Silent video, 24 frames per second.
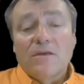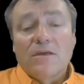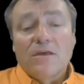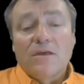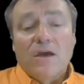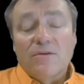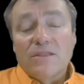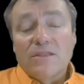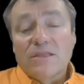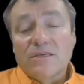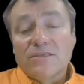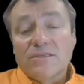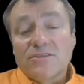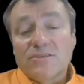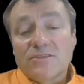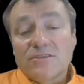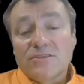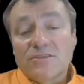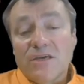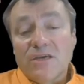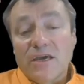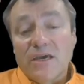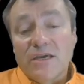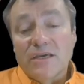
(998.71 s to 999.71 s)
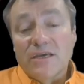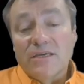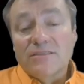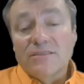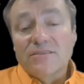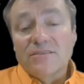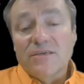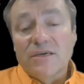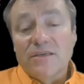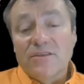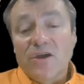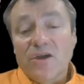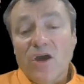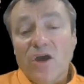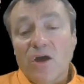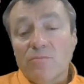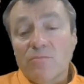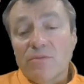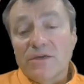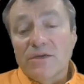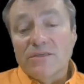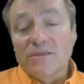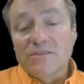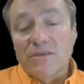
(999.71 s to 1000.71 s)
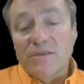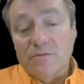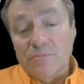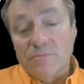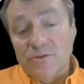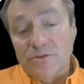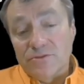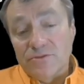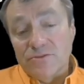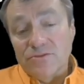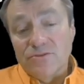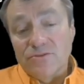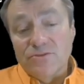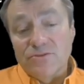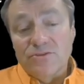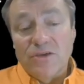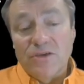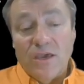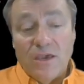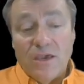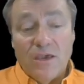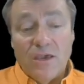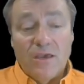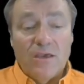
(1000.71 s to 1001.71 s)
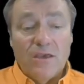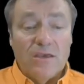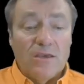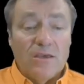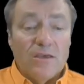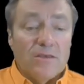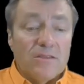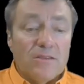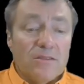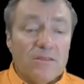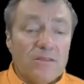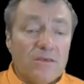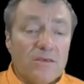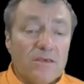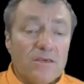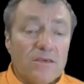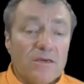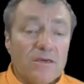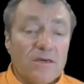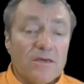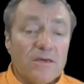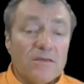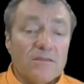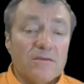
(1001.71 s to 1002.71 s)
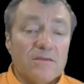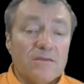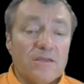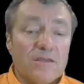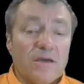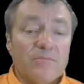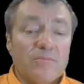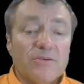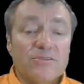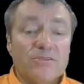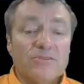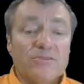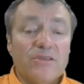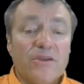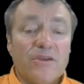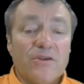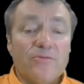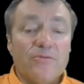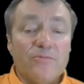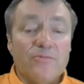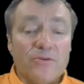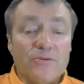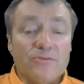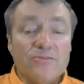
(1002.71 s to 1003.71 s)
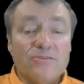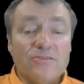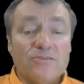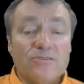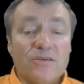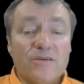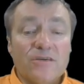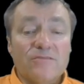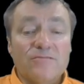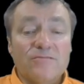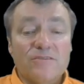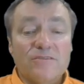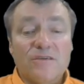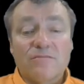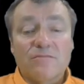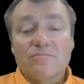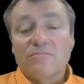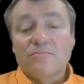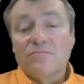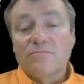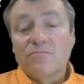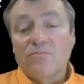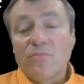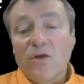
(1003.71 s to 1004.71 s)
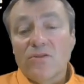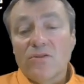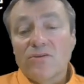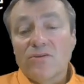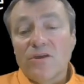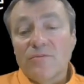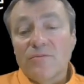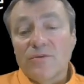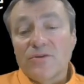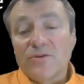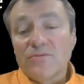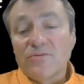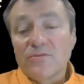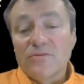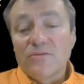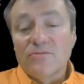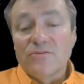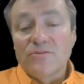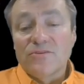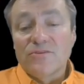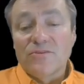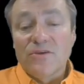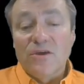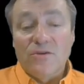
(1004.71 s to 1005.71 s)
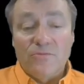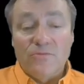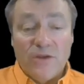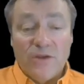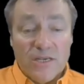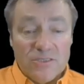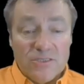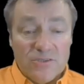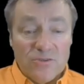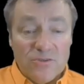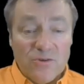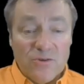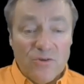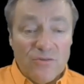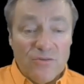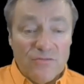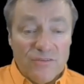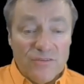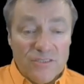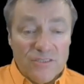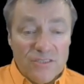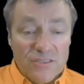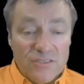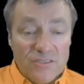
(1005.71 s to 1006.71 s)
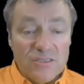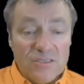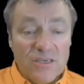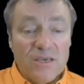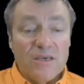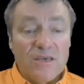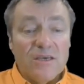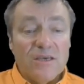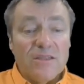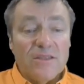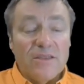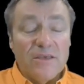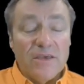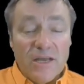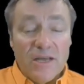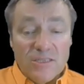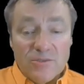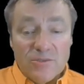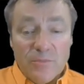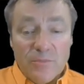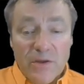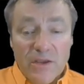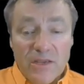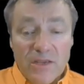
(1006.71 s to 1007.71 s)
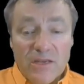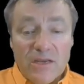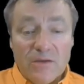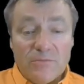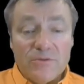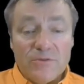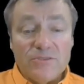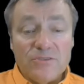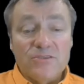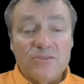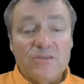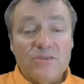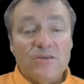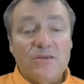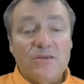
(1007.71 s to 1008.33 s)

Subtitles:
but let's just say inside the complex numbers, you take the numbers that are roots of some polynomial with rational coefficients. The algebraic numbers